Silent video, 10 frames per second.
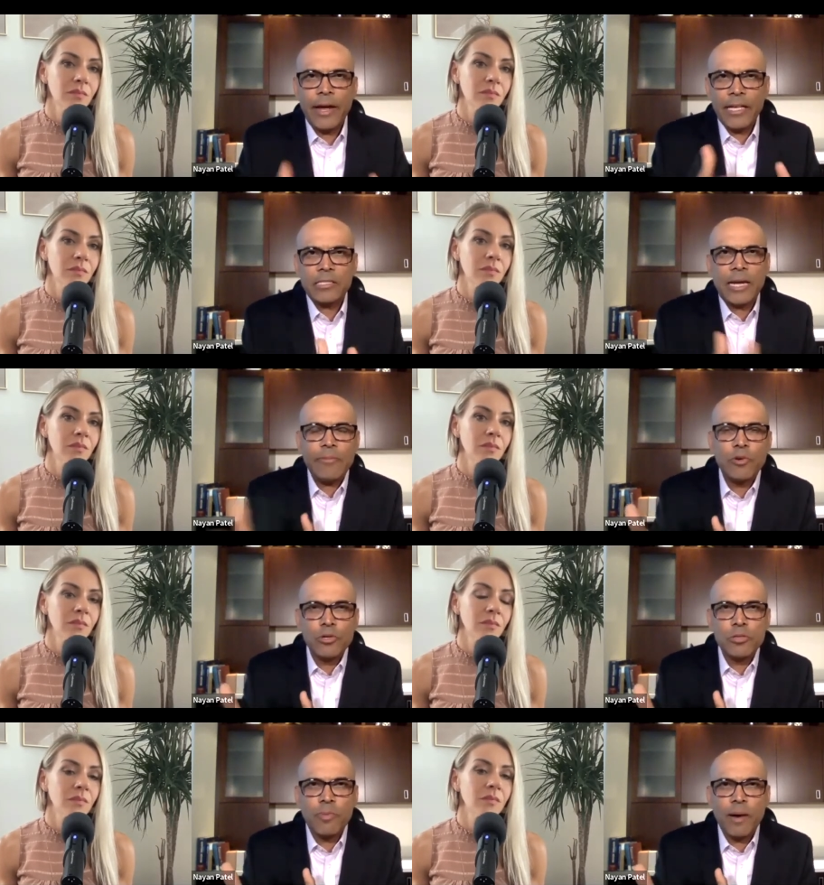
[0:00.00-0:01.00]
Speaker 1: as time
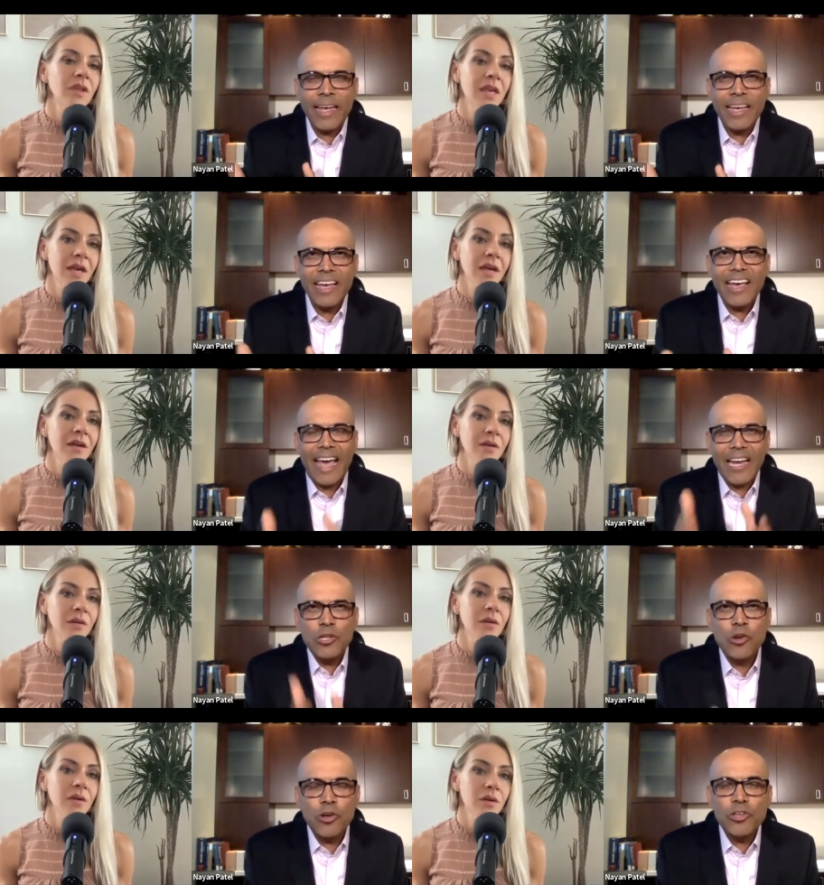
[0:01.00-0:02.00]
goes by. Yeah. And
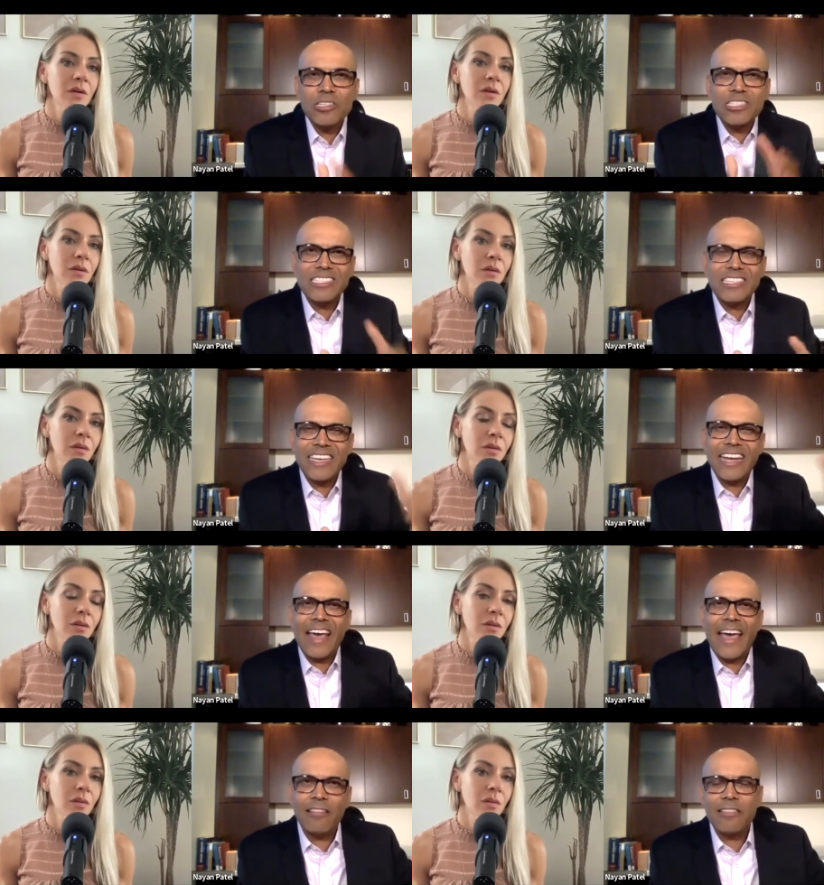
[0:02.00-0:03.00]
you know you're going to
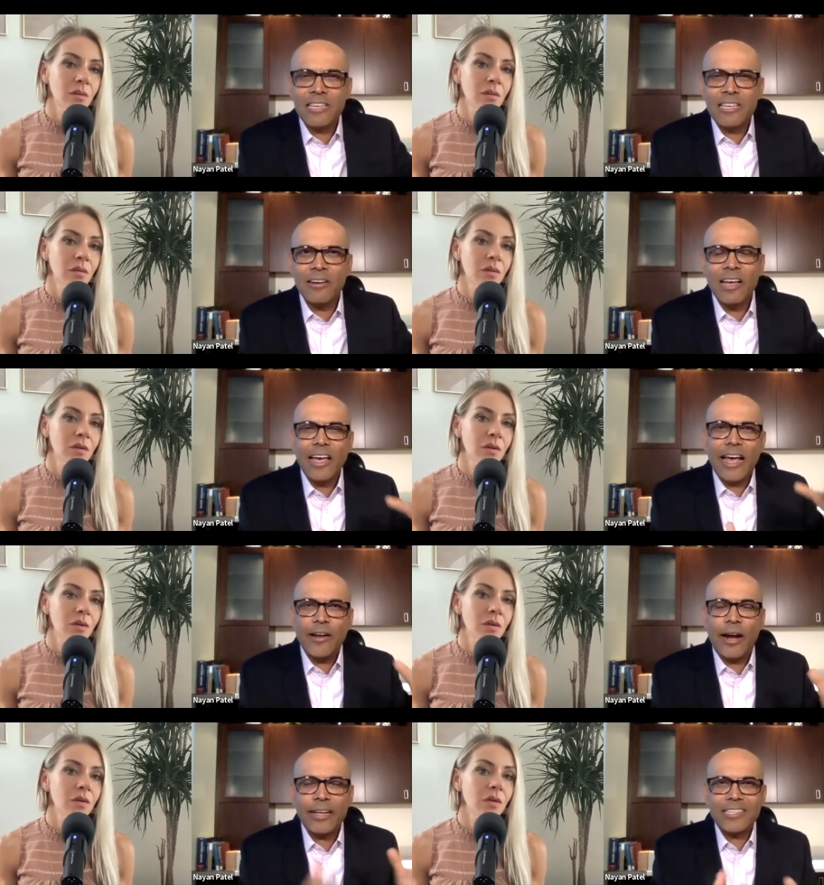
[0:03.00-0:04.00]
get healthier and
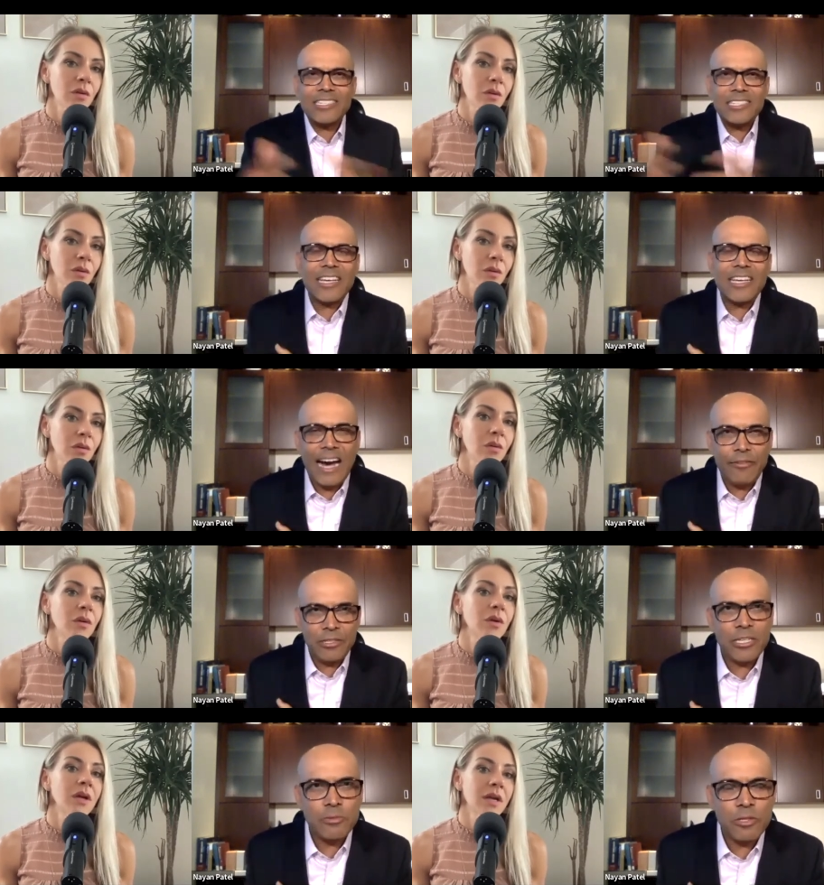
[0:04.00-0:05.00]
not get sick after
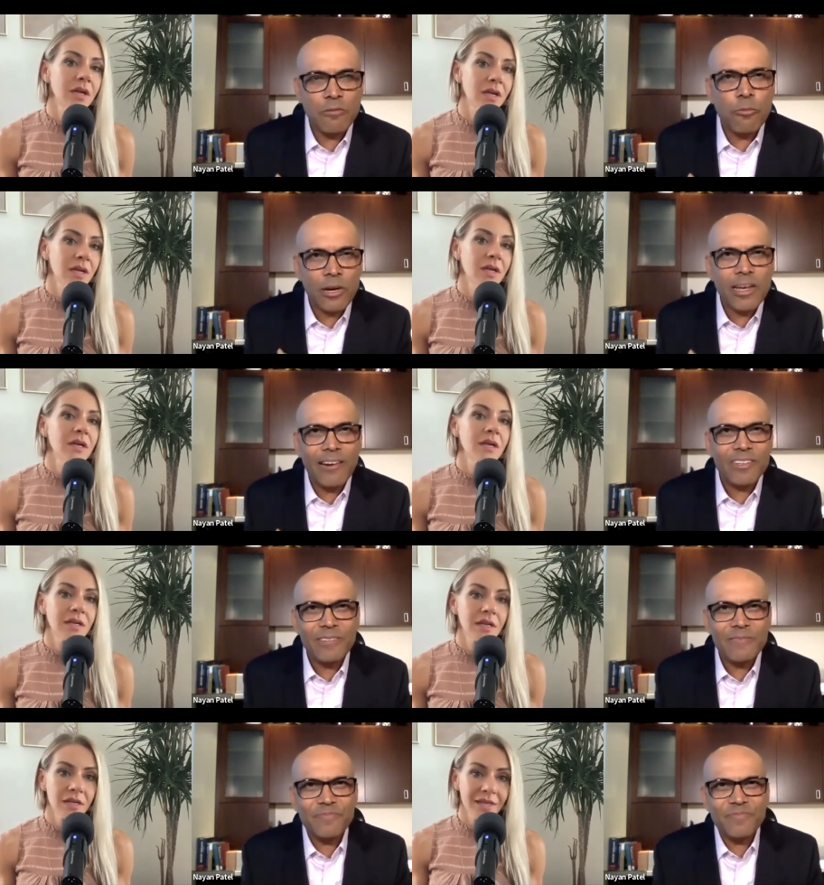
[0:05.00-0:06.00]
six weeks of workout.
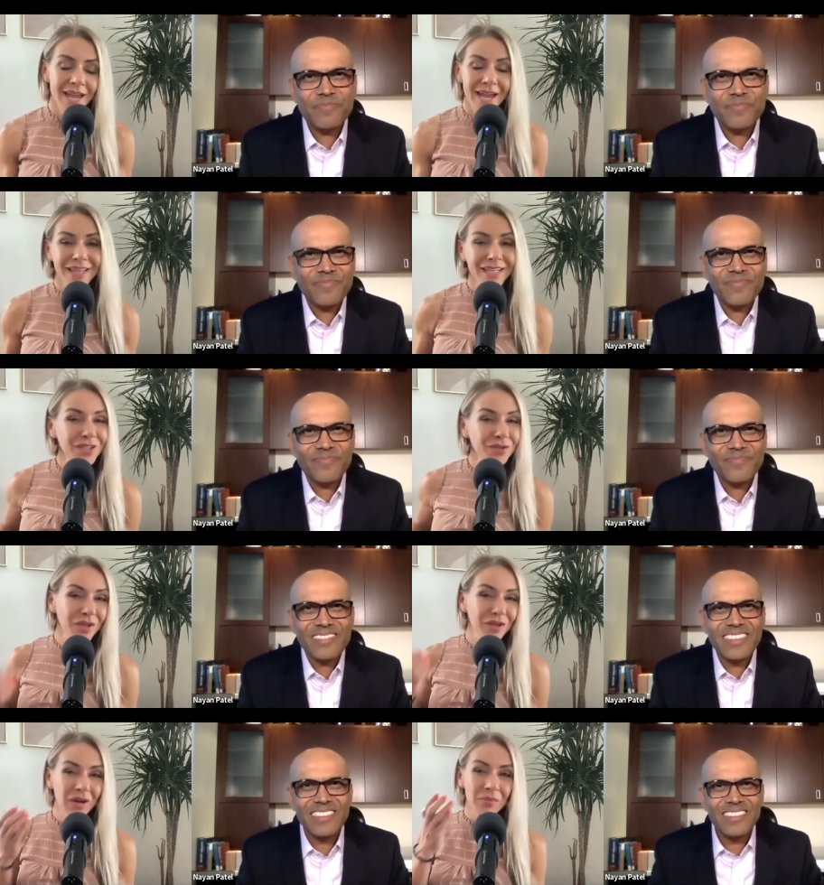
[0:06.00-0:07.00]
Speaker 2: Yeah, that's a
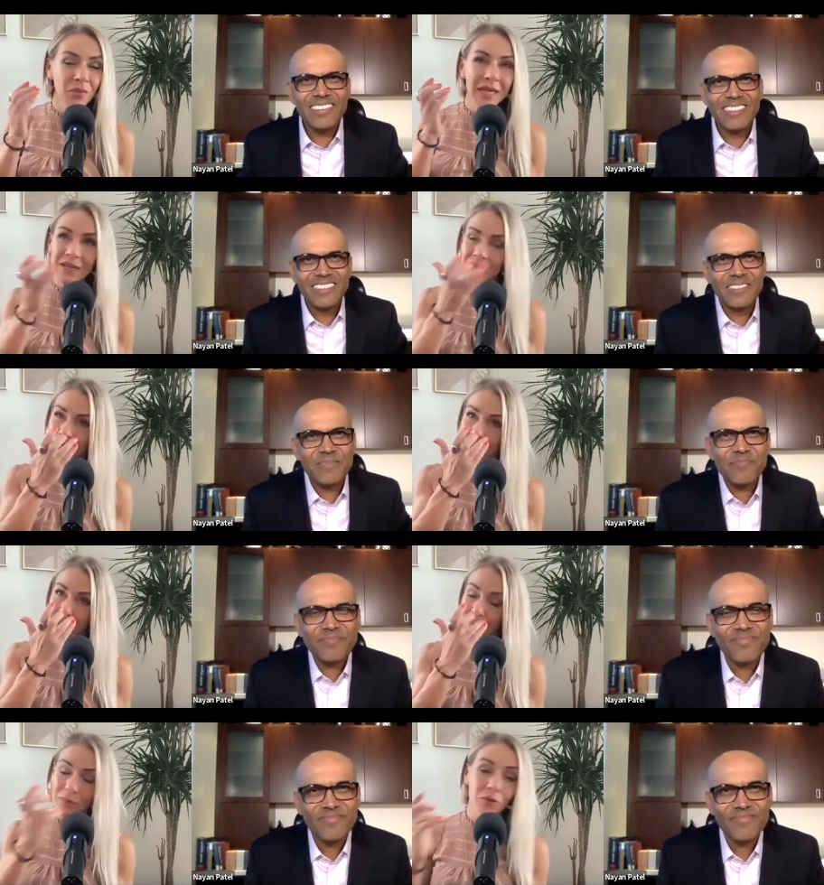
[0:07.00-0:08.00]
really great point. Even for
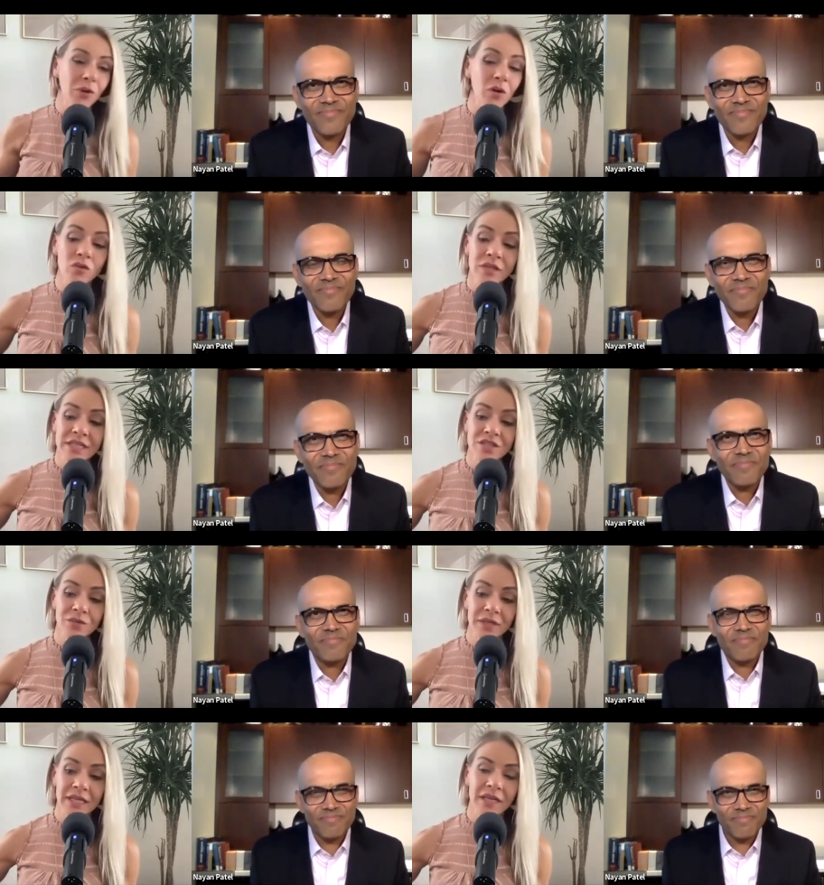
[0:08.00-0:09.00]
people who are only
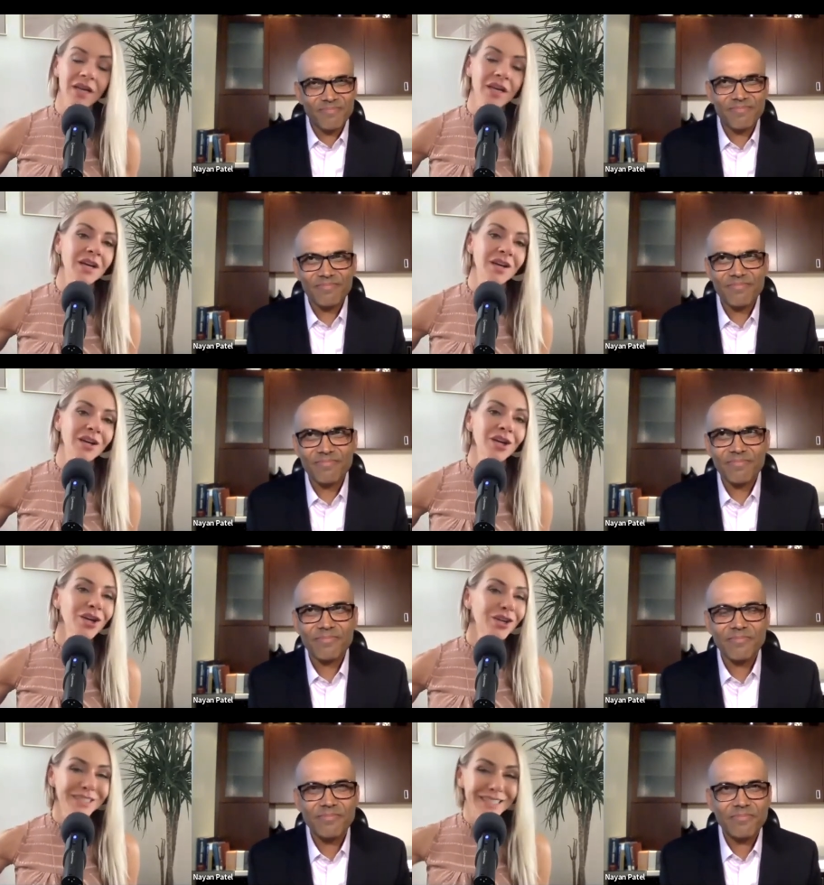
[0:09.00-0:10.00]
doing uh,
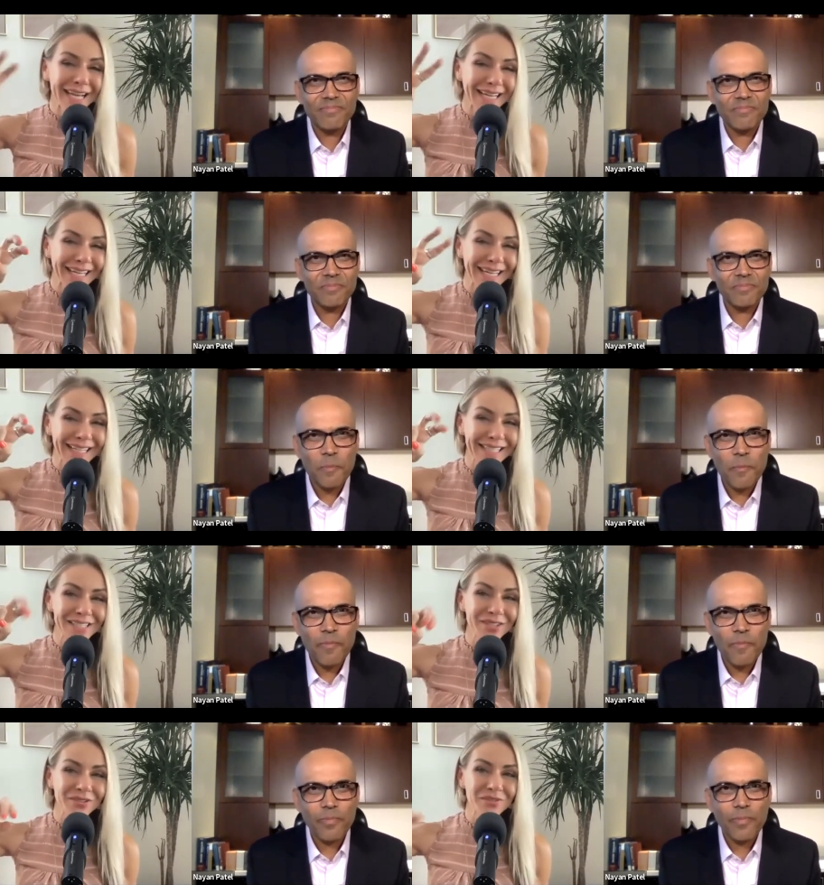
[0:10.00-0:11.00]
dieting
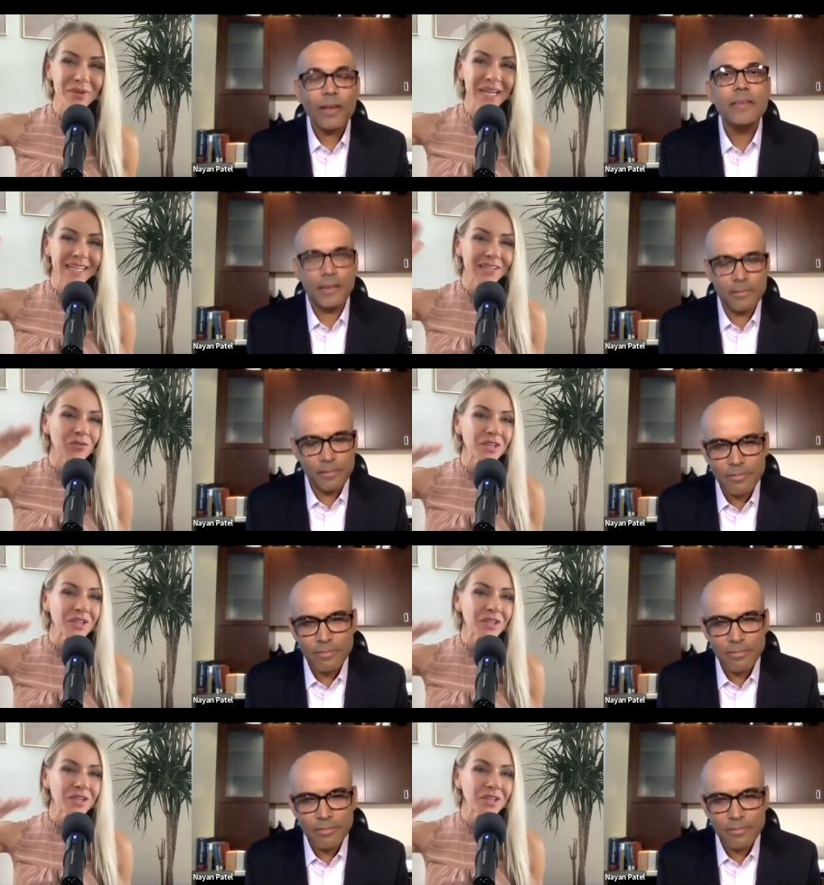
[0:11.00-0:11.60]
to lose weight, yes. only